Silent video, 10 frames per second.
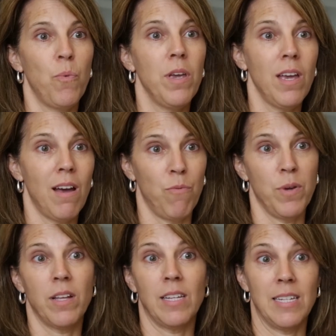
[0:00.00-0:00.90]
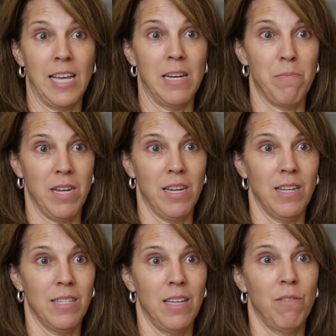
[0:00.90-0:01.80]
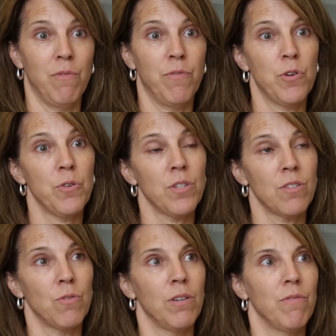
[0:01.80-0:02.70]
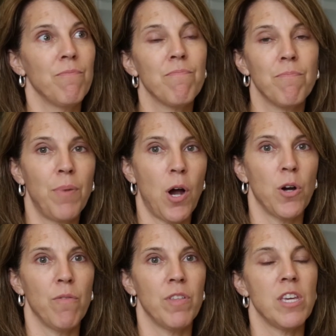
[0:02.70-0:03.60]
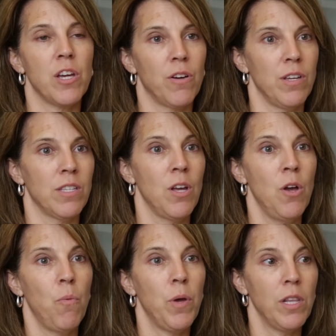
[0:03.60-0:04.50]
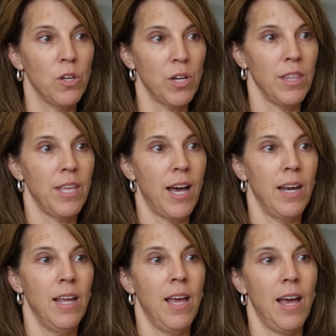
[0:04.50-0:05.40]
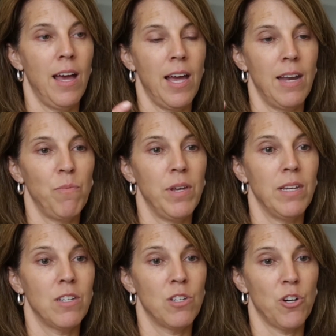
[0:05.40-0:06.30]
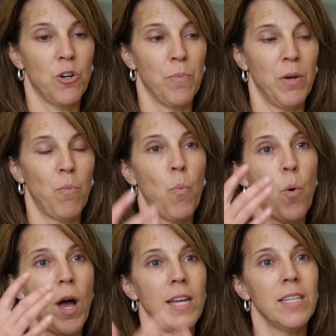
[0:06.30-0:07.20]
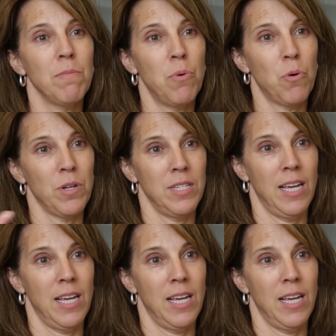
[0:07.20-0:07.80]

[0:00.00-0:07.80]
We have weekly data meetings, and the first sort of part of the year is we look at that and we determine what is important